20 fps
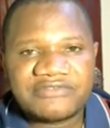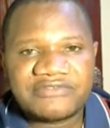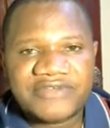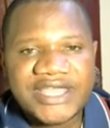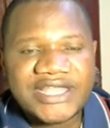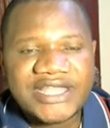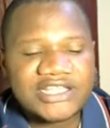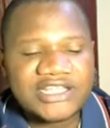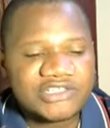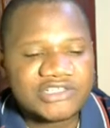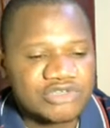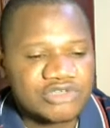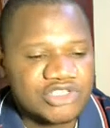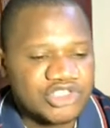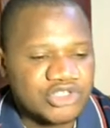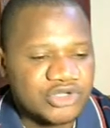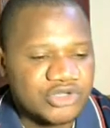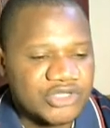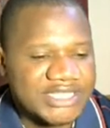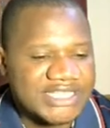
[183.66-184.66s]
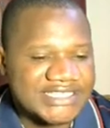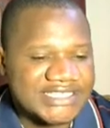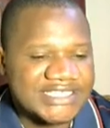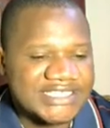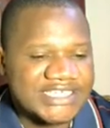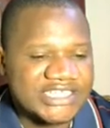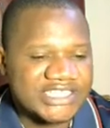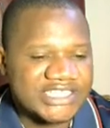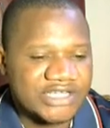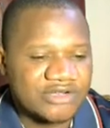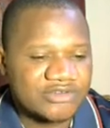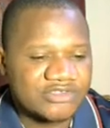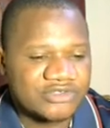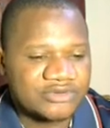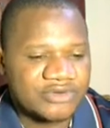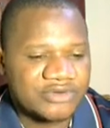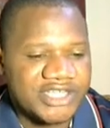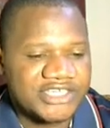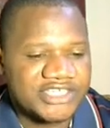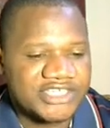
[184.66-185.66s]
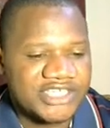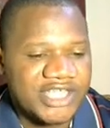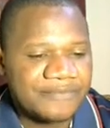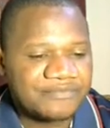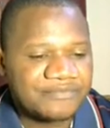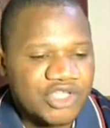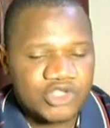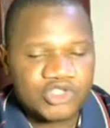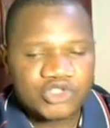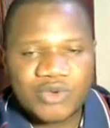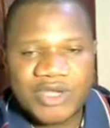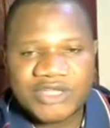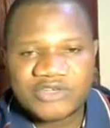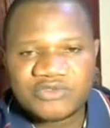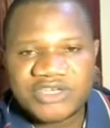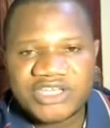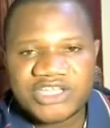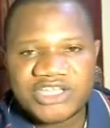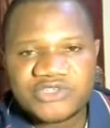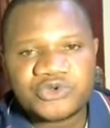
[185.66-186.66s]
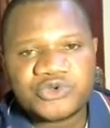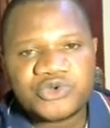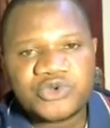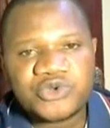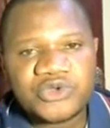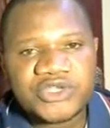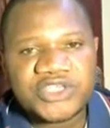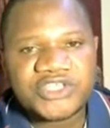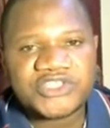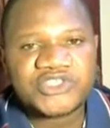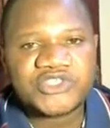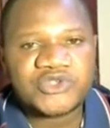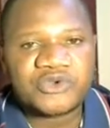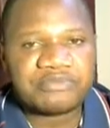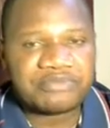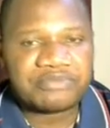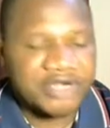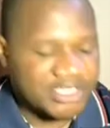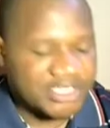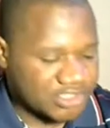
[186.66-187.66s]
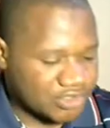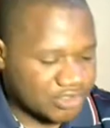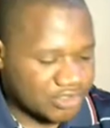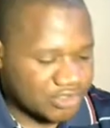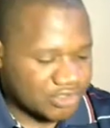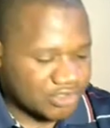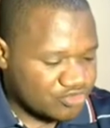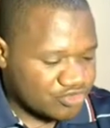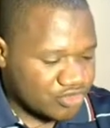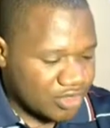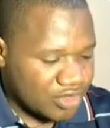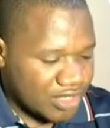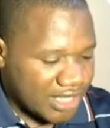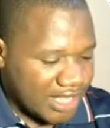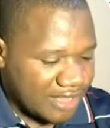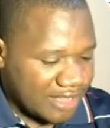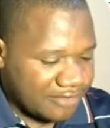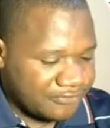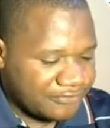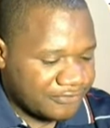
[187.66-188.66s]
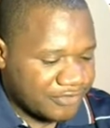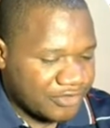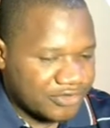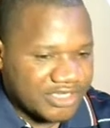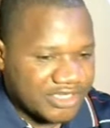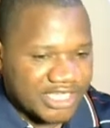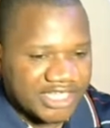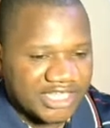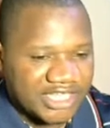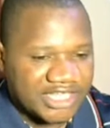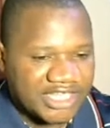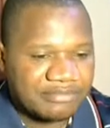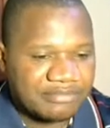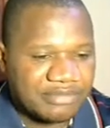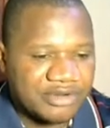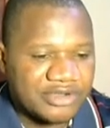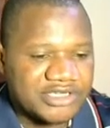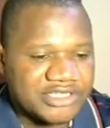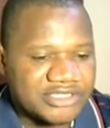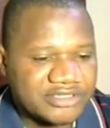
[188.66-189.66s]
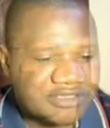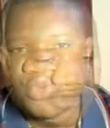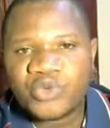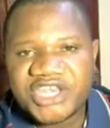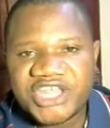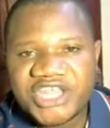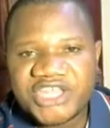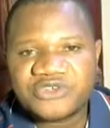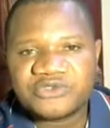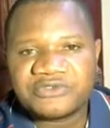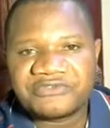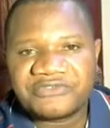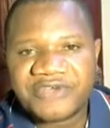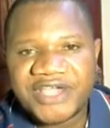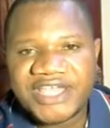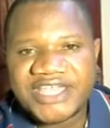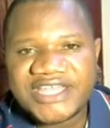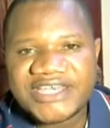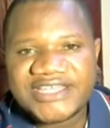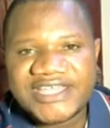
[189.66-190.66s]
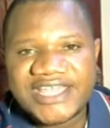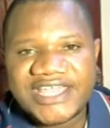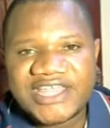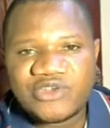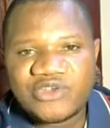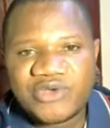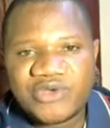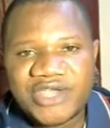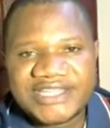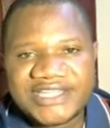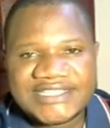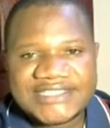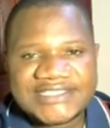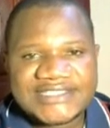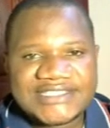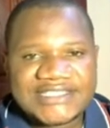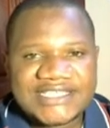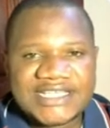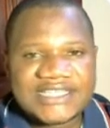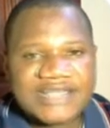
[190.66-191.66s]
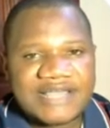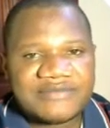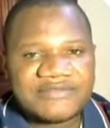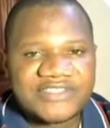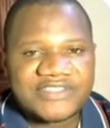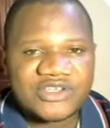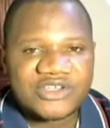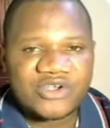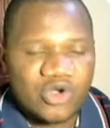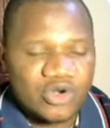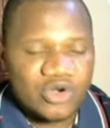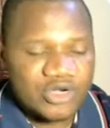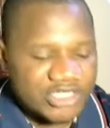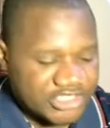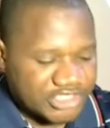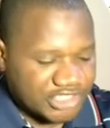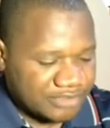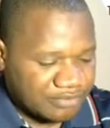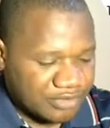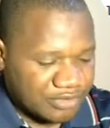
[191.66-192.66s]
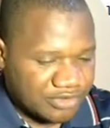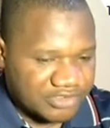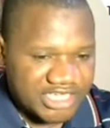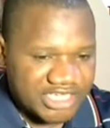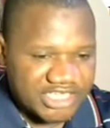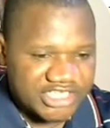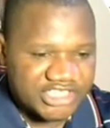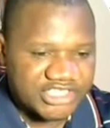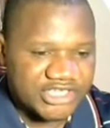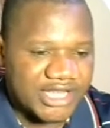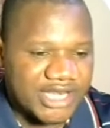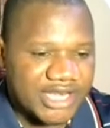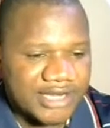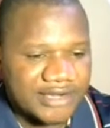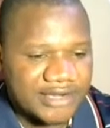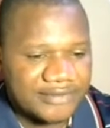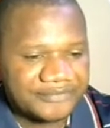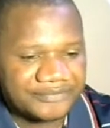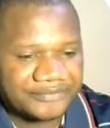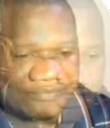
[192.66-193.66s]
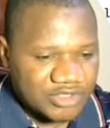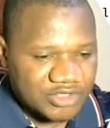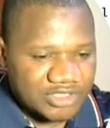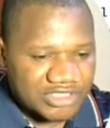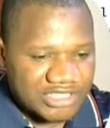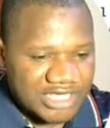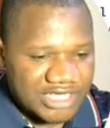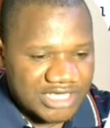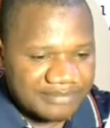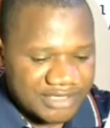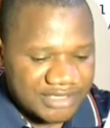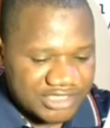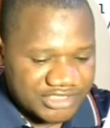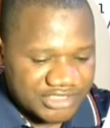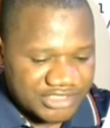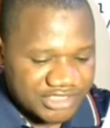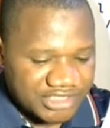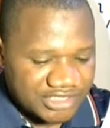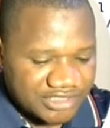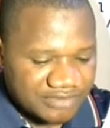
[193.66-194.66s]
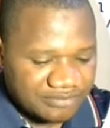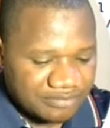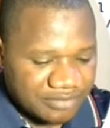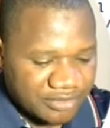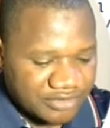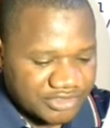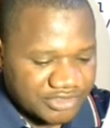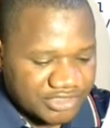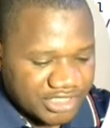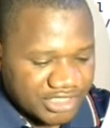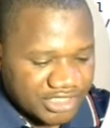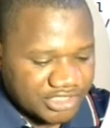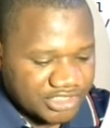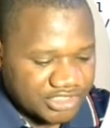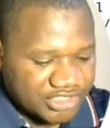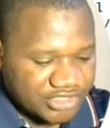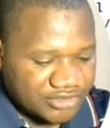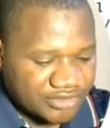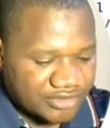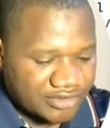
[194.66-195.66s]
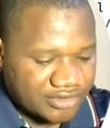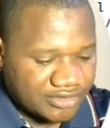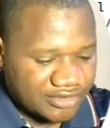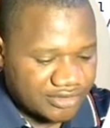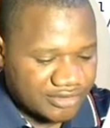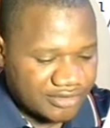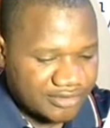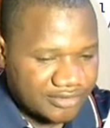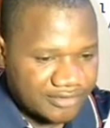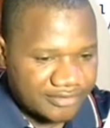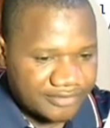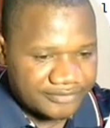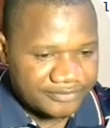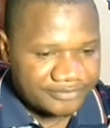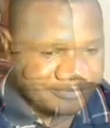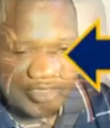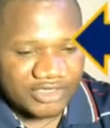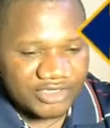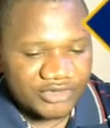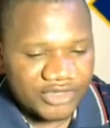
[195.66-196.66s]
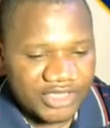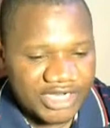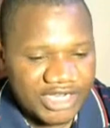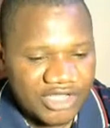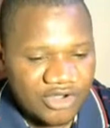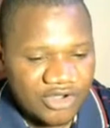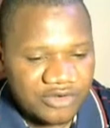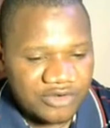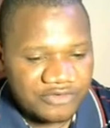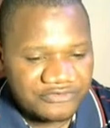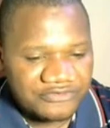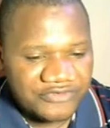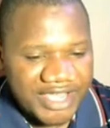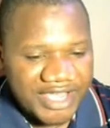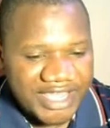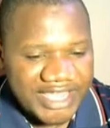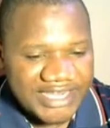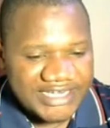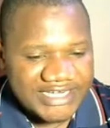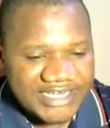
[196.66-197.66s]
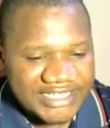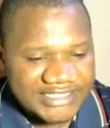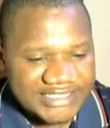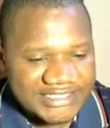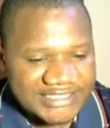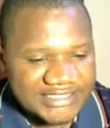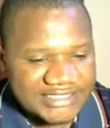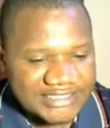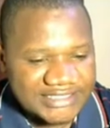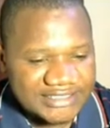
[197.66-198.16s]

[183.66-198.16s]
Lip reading: file, it will show you these details right here. So what we need to do is to press Ctrl F on the keyboard. We need to find anywhere there is something called sheet protection. So you'll type in sheet protection. You click on find next.